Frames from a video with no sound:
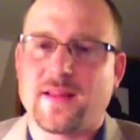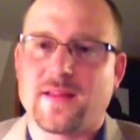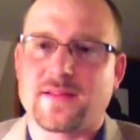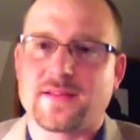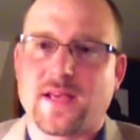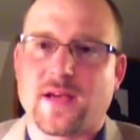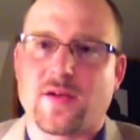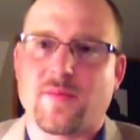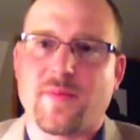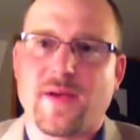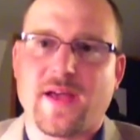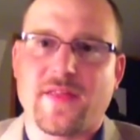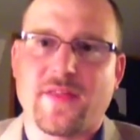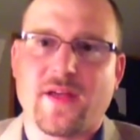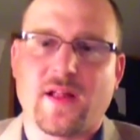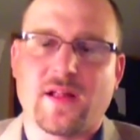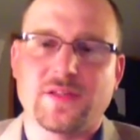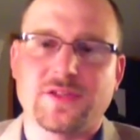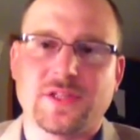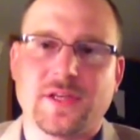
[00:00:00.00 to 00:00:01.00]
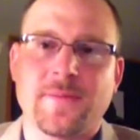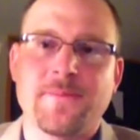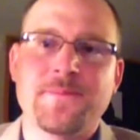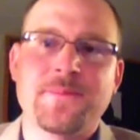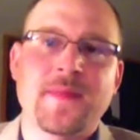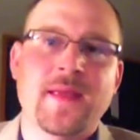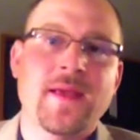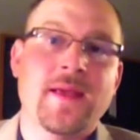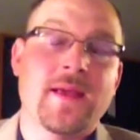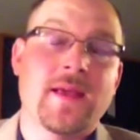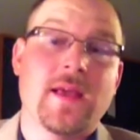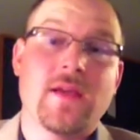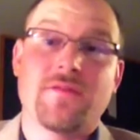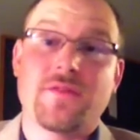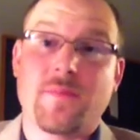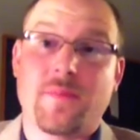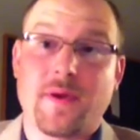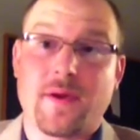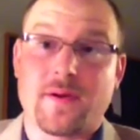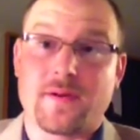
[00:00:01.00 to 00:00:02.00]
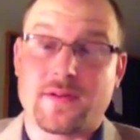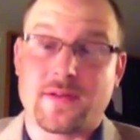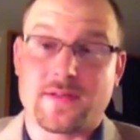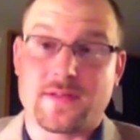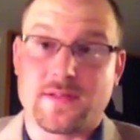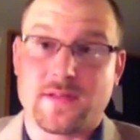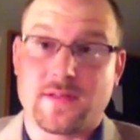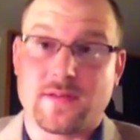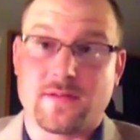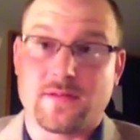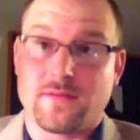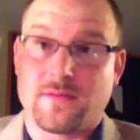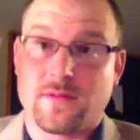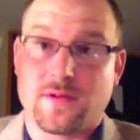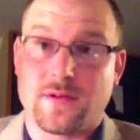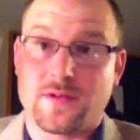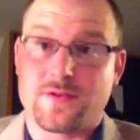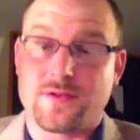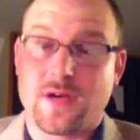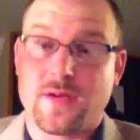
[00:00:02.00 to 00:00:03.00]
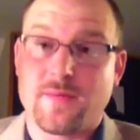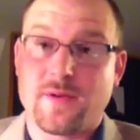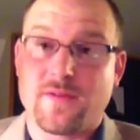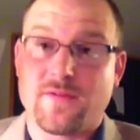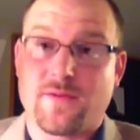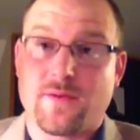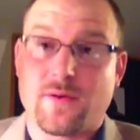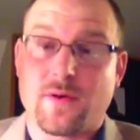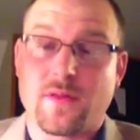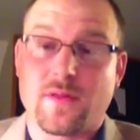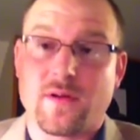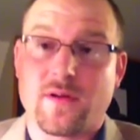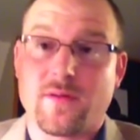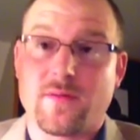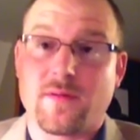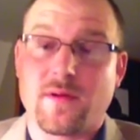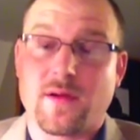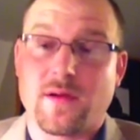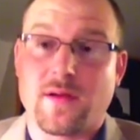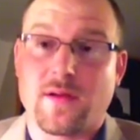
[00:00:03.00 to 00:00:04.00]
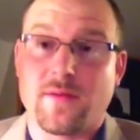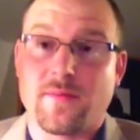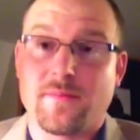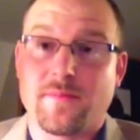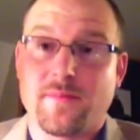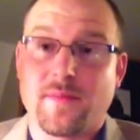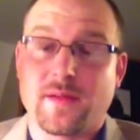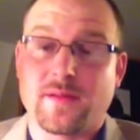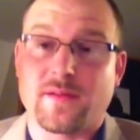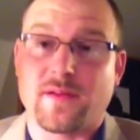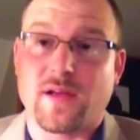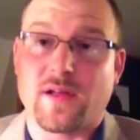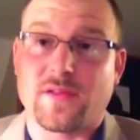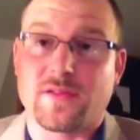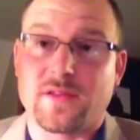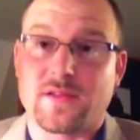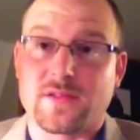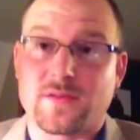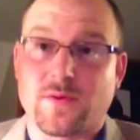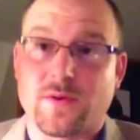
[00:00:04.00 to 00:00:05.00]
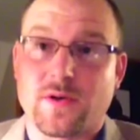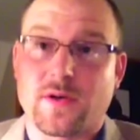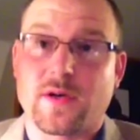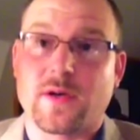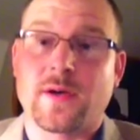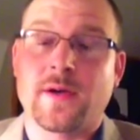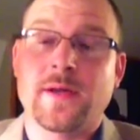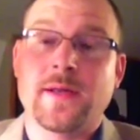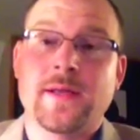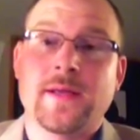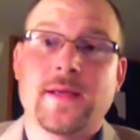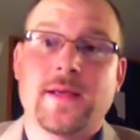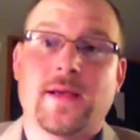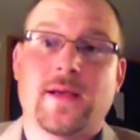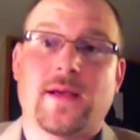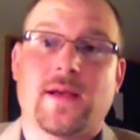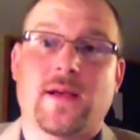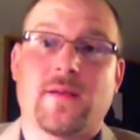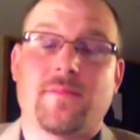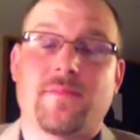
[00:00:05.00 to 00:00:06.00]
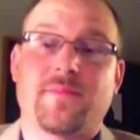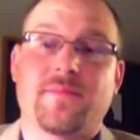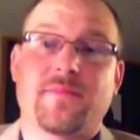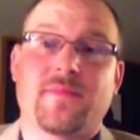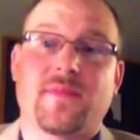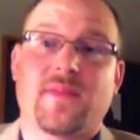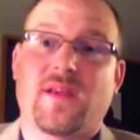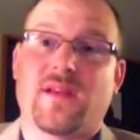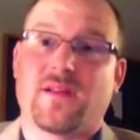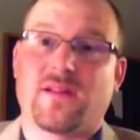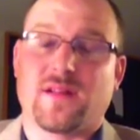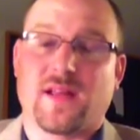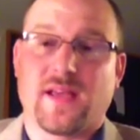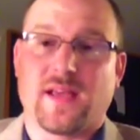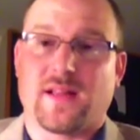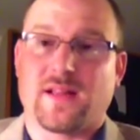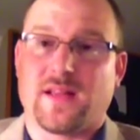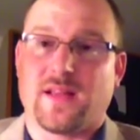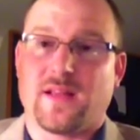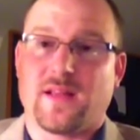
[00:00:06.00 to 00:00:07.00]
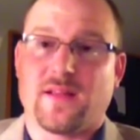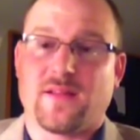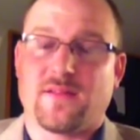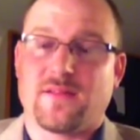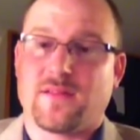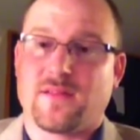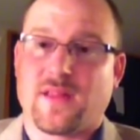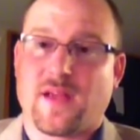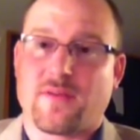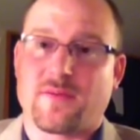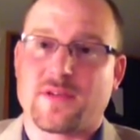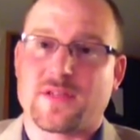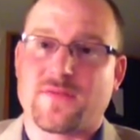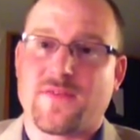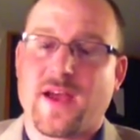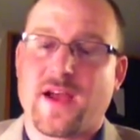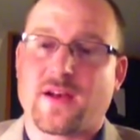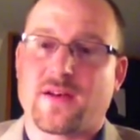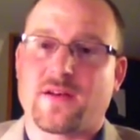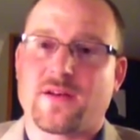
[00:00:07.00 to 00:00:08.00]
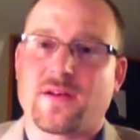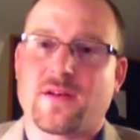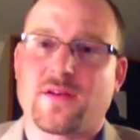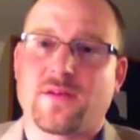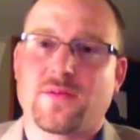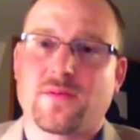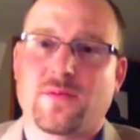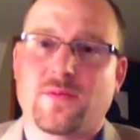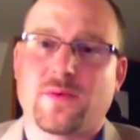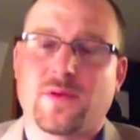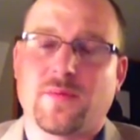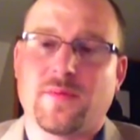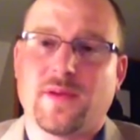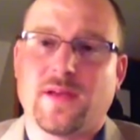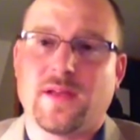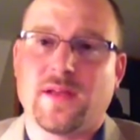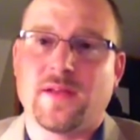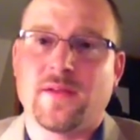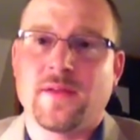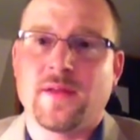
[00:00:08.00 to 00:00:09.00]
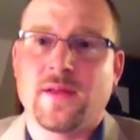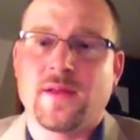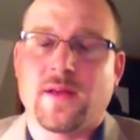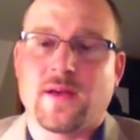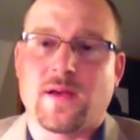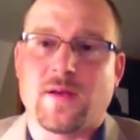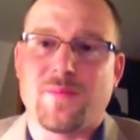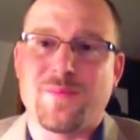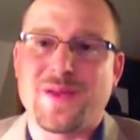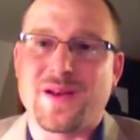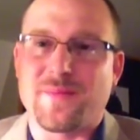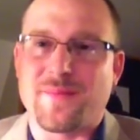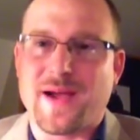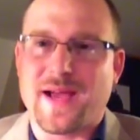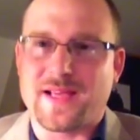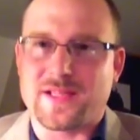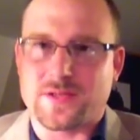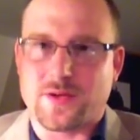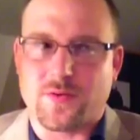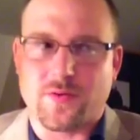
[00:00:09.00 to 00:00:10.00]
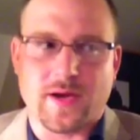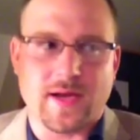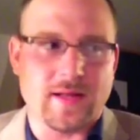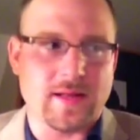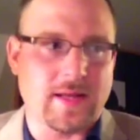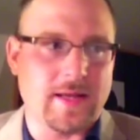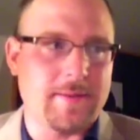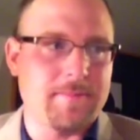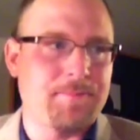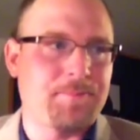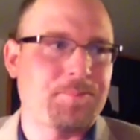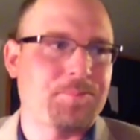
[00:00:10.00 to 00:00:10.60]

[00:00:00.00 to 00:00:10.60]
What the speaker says: the psychopathology. If the parent is in good treatment for their mental health disorder, then likely that risk factor will be minimized greatly.